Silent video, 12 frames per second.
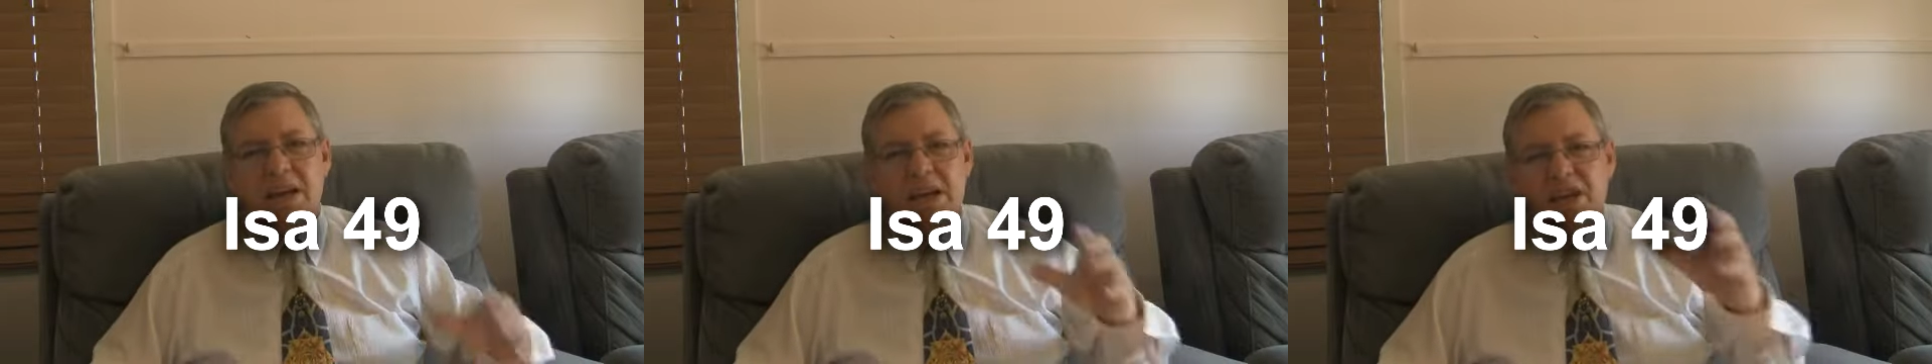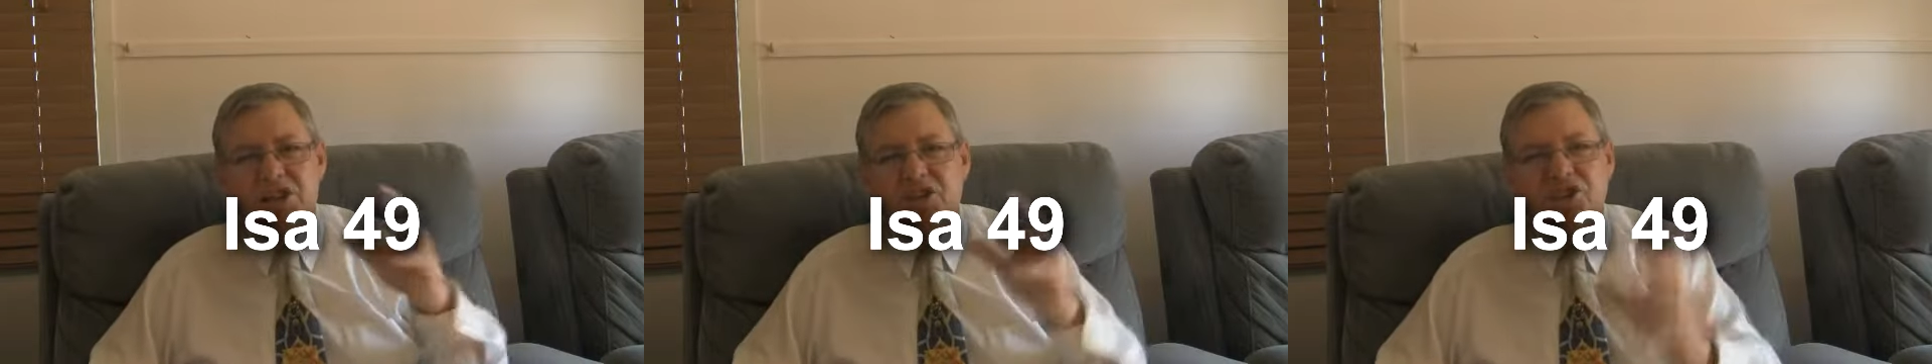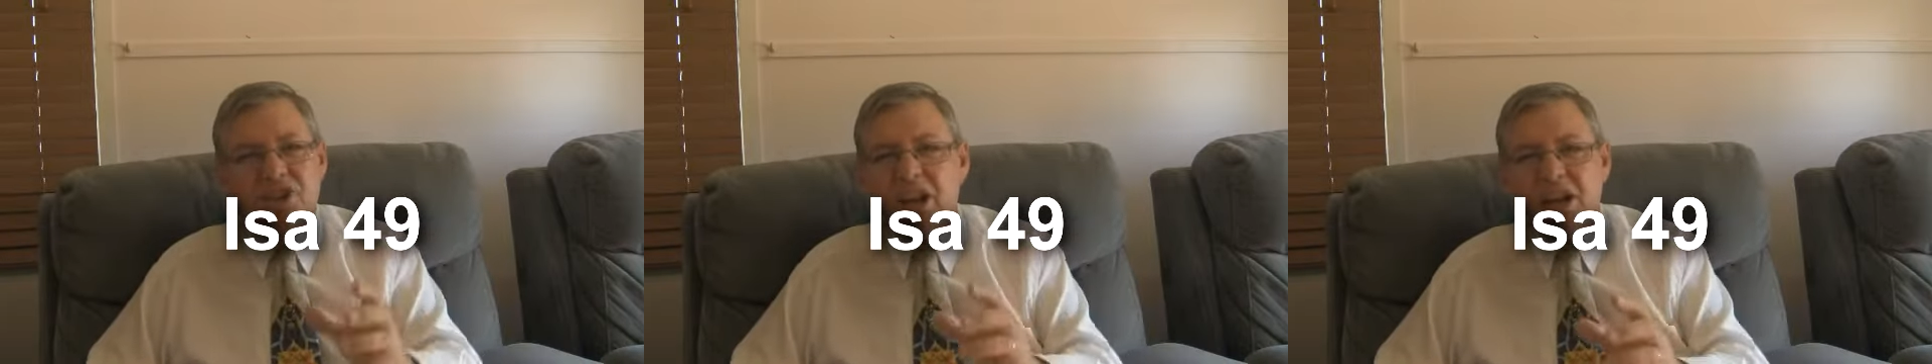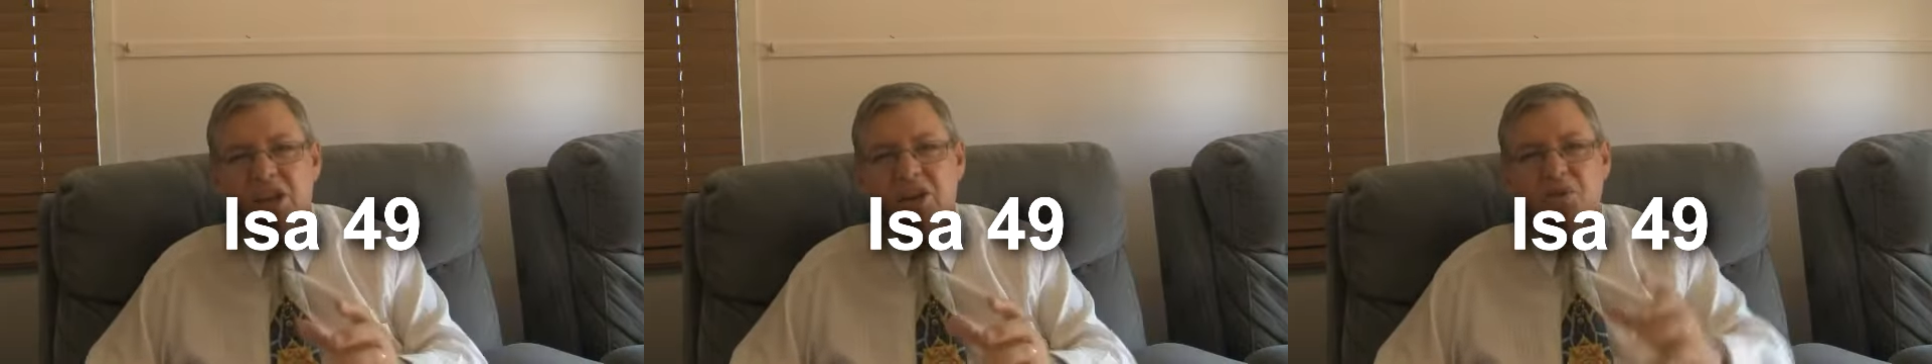He's
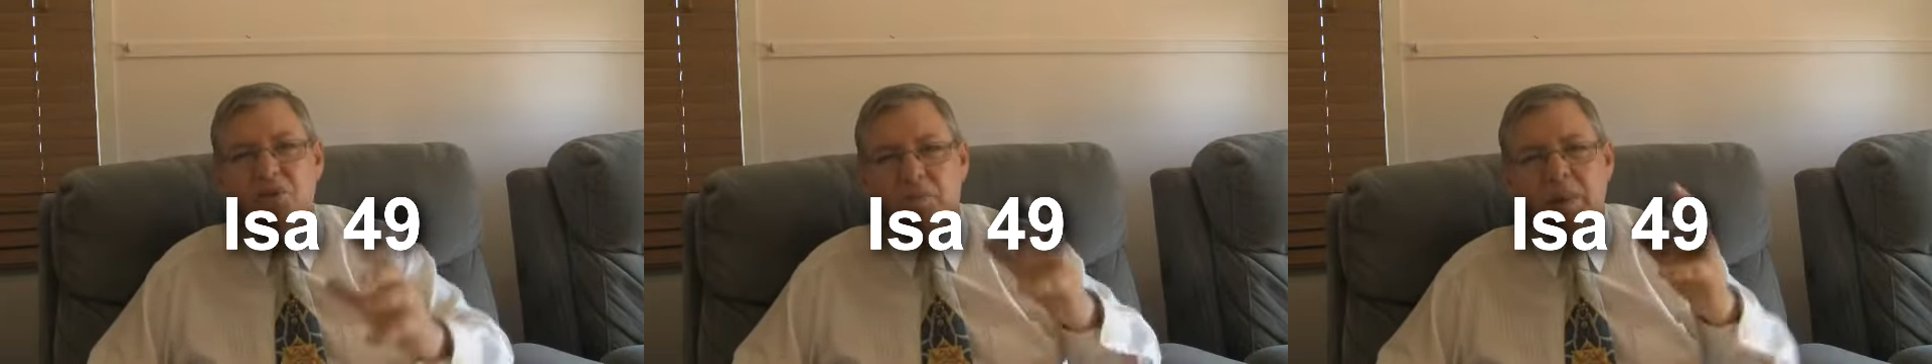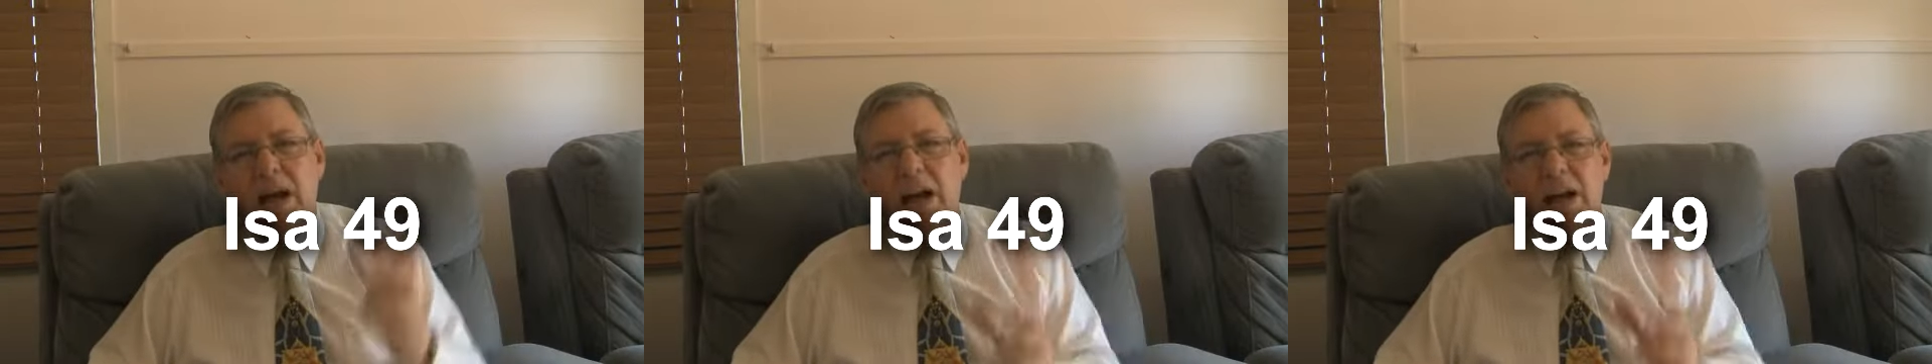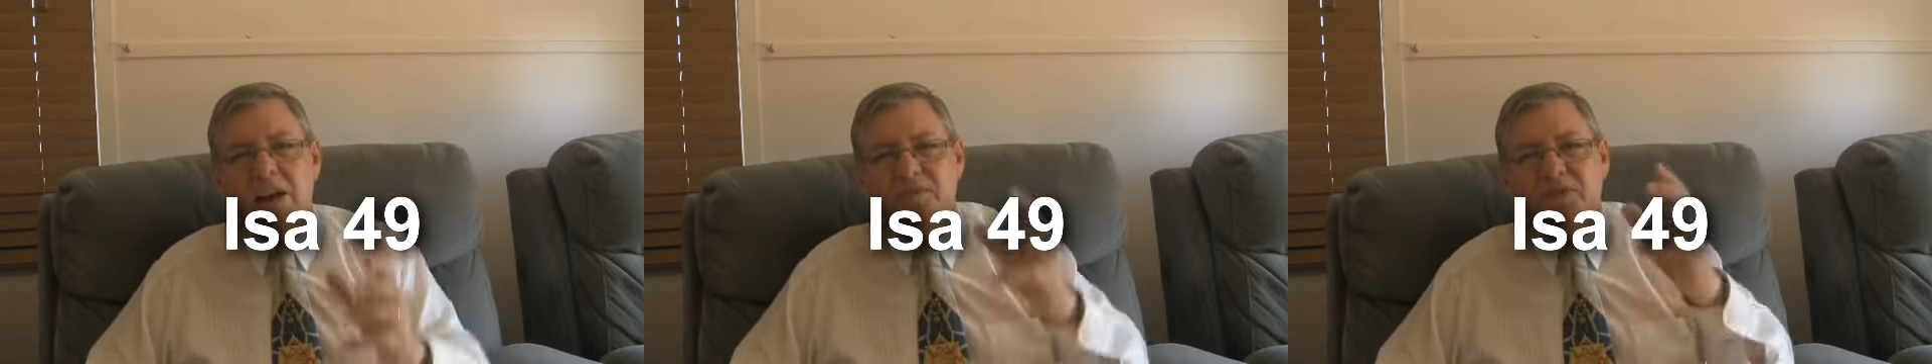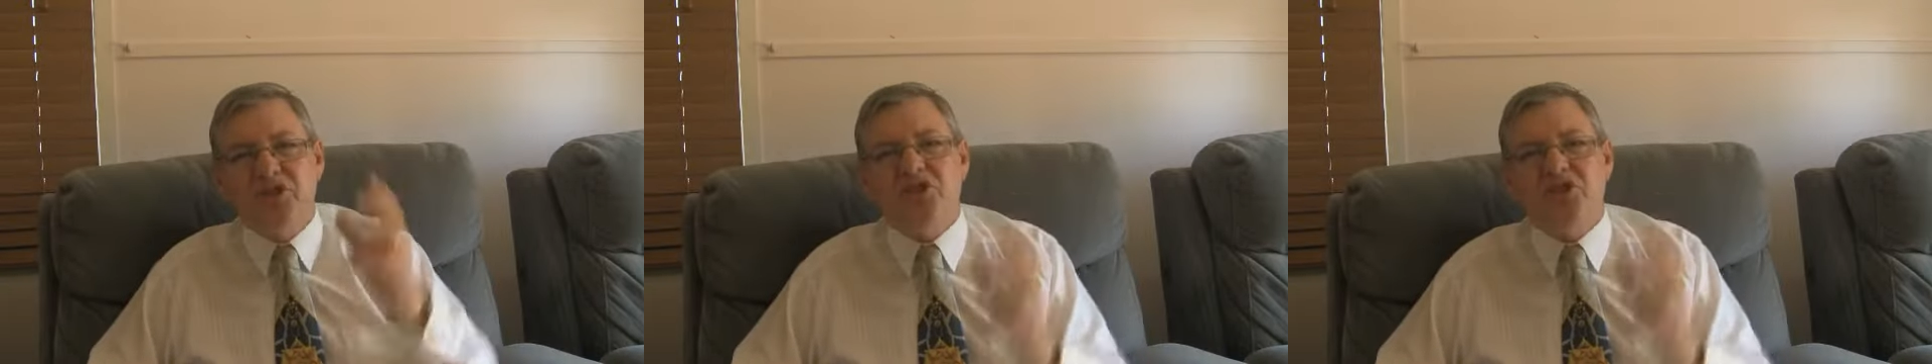setting you apart for